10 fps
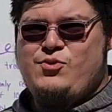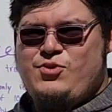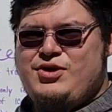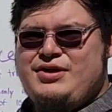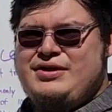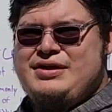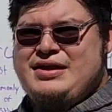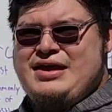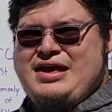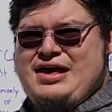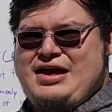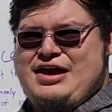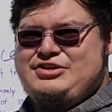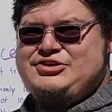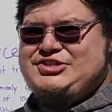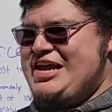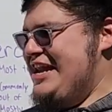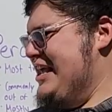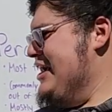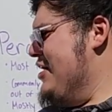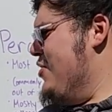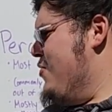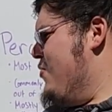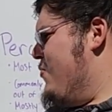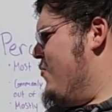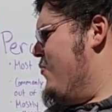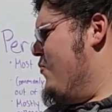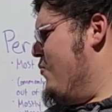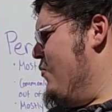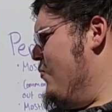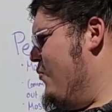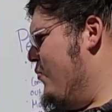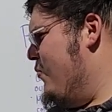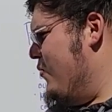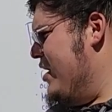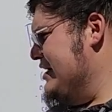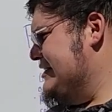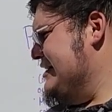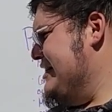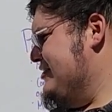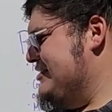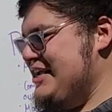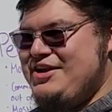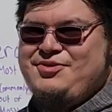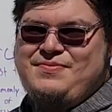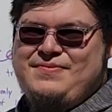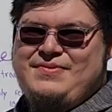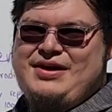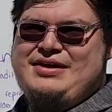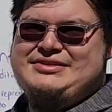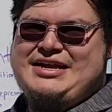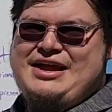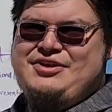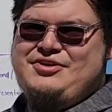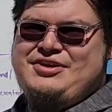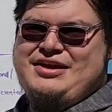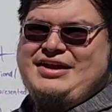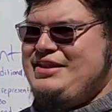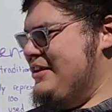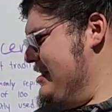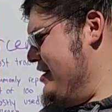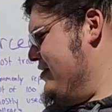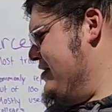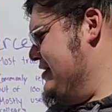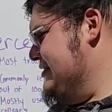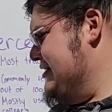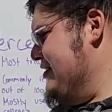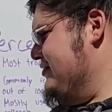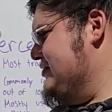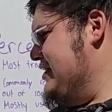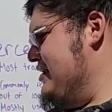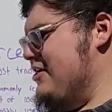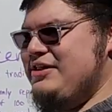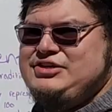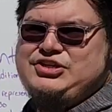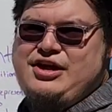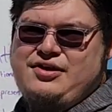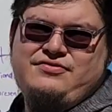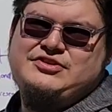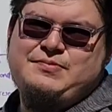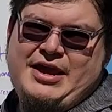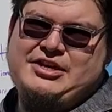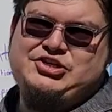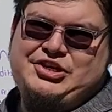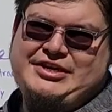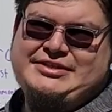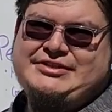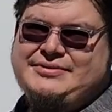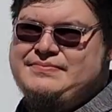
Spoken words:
more understanding what their standard and their skills and knowledge of Spanish is.